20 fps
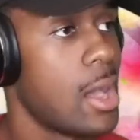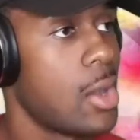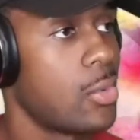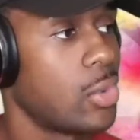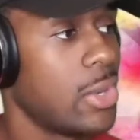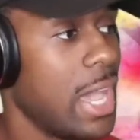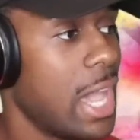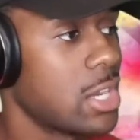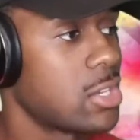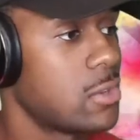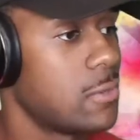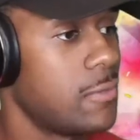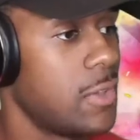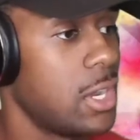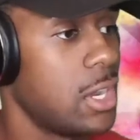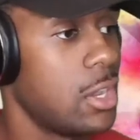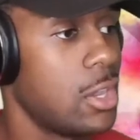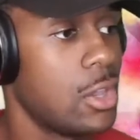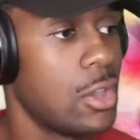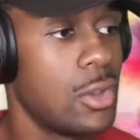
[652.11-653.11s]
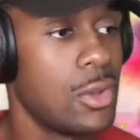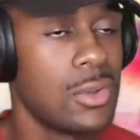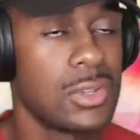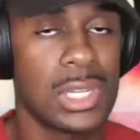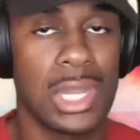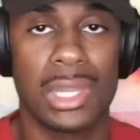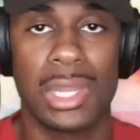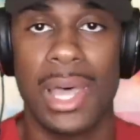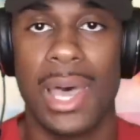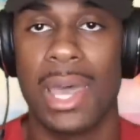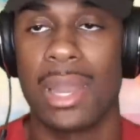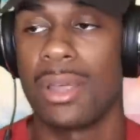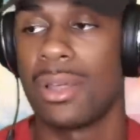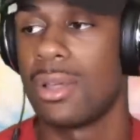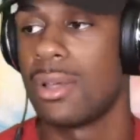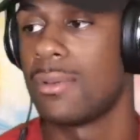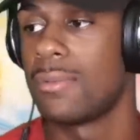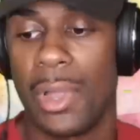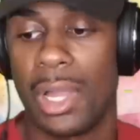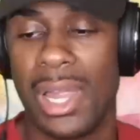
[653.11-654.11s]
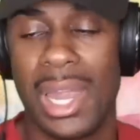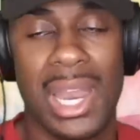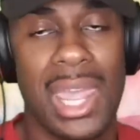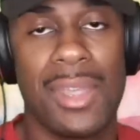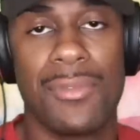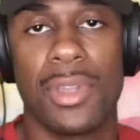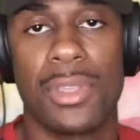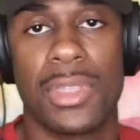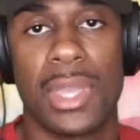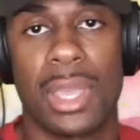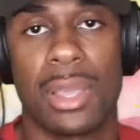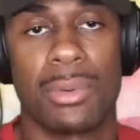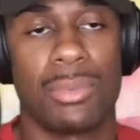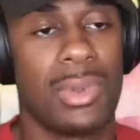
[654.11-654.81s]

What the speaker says: Reaction videos, a lot of everything.